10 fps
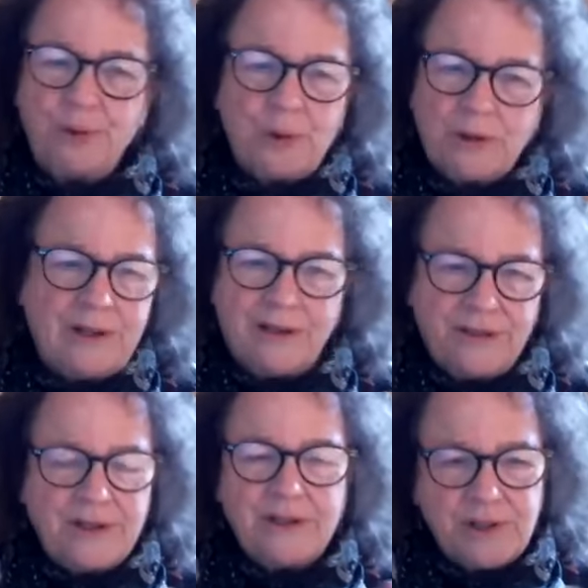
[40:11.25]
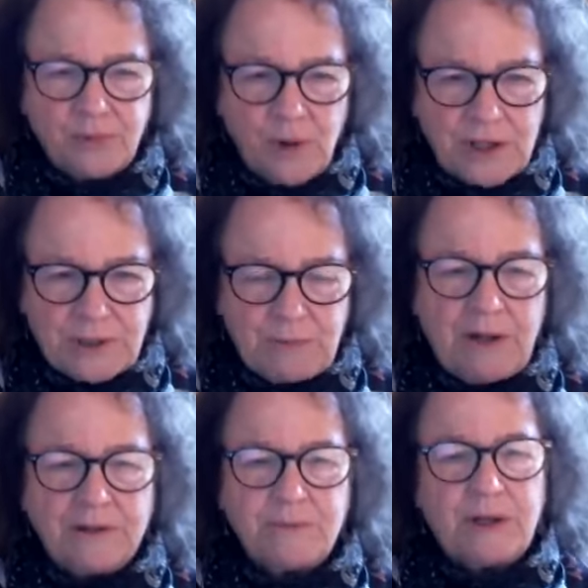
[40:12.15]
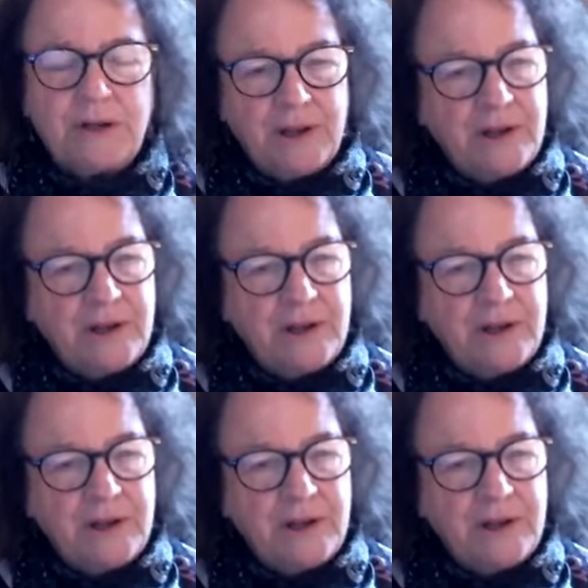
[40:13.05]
poorly, I think, as the Rust Belt, but